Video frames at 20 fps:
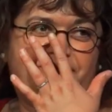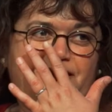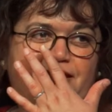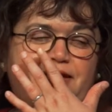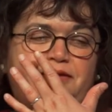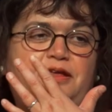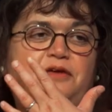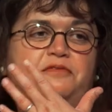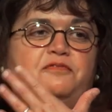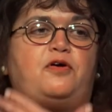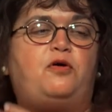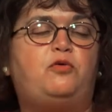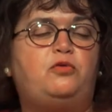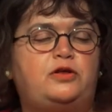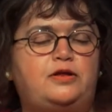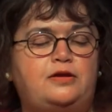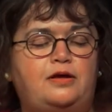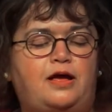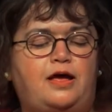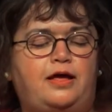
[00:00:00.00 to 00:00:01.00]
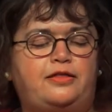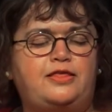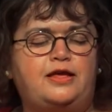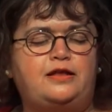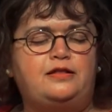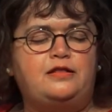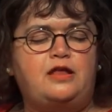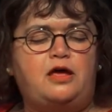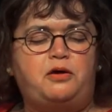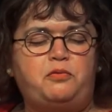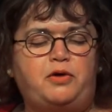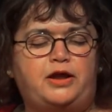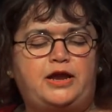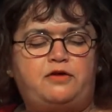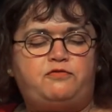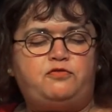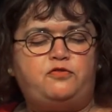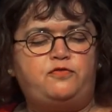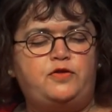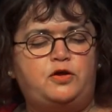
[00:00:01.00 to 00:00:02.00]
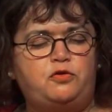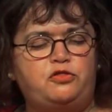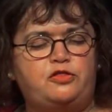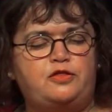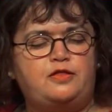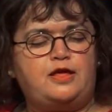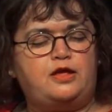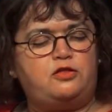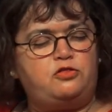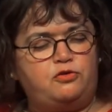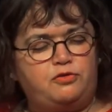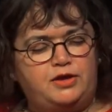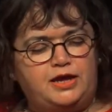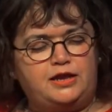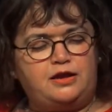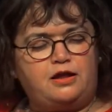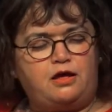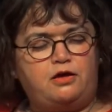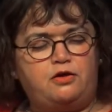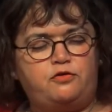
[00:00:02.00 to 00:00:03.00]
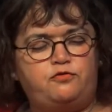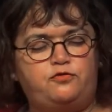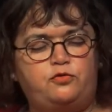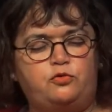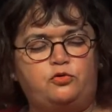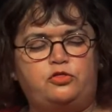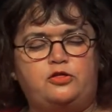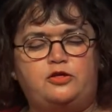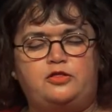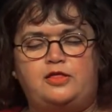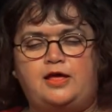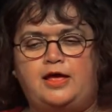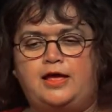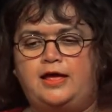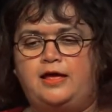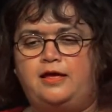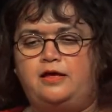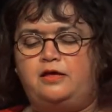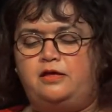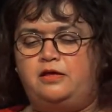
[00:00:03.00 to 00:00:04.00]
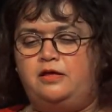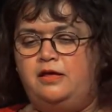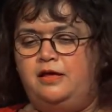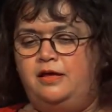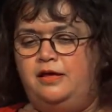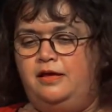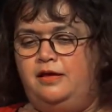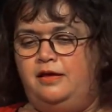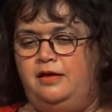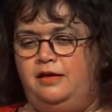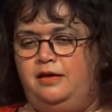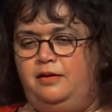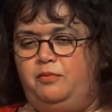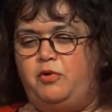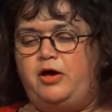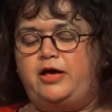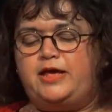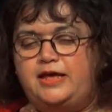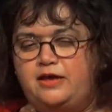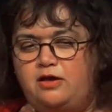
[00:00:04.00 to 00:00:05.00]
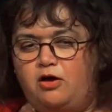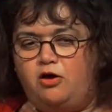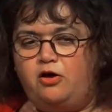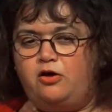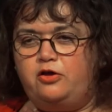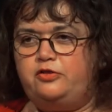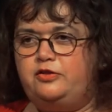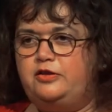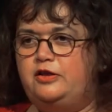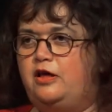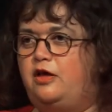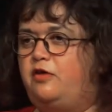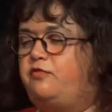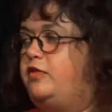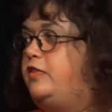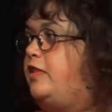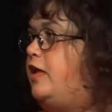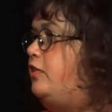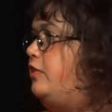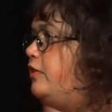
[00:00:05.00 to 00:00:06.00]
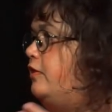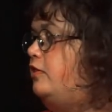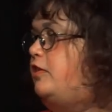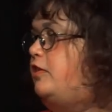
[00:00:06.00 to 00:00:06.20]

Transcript: you know, I think no one ever feels that they're doing enough or that they're working hard enough, and that's the